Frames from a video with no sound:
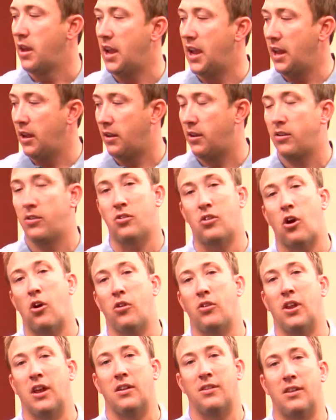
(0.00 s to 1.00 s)
It
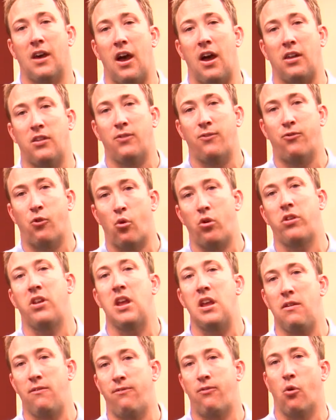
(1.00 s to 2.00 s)
starts at size
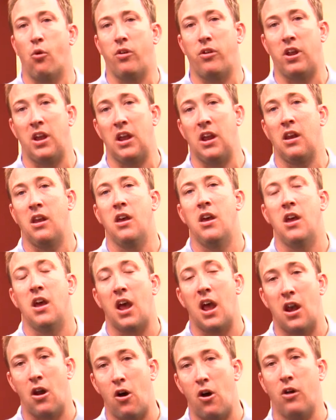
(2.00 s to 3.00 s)
14, 14,
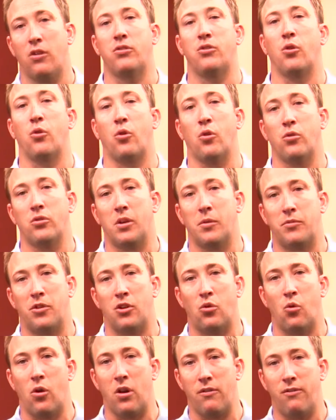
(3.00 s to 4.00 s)
and also goes up to
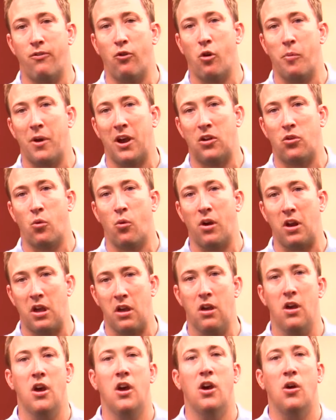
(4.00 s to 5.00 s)
24 by 20
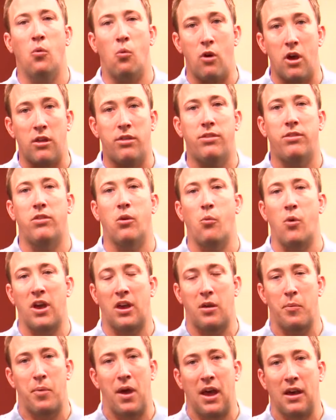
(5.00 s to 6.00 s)
with the
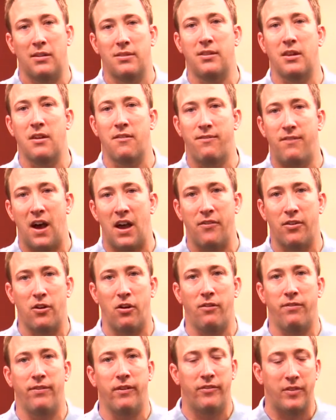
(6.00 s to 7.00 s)
weight capacity of
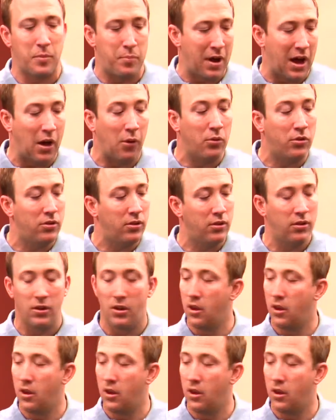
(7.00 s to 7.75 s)
550 pounds.